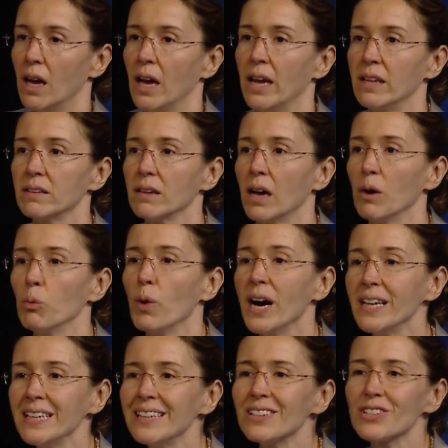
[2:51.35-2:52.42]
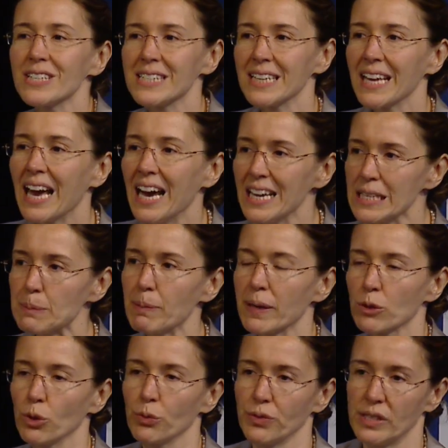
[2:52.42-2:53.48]
And uh, one interesting
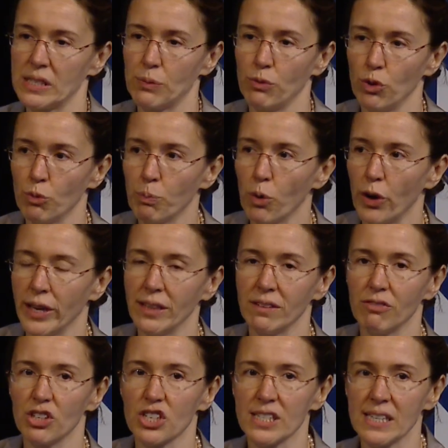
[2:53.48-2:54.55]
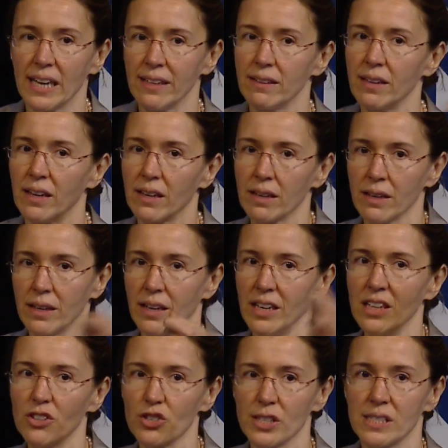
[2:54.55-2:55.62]
aspect of this viewpoint, which is, I think, uh,
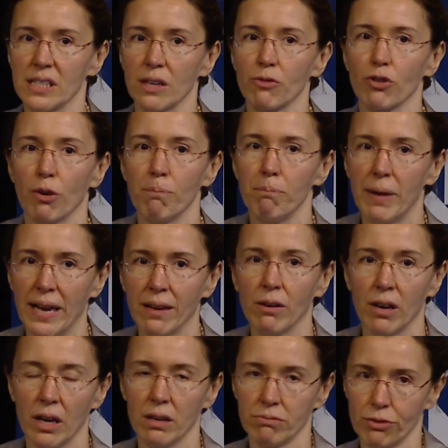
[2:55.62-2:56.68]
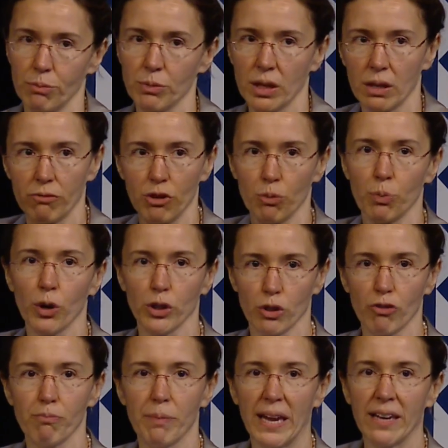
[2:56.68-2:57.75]
interesting from, uh, from the viewpoint
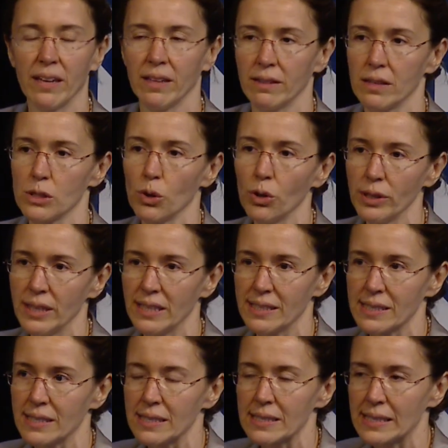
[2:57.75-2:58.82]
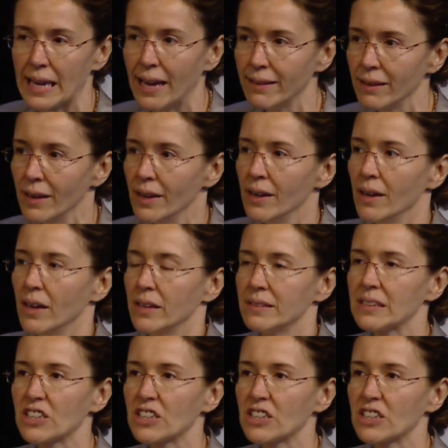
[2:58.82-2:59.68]
of many in this audience, is that the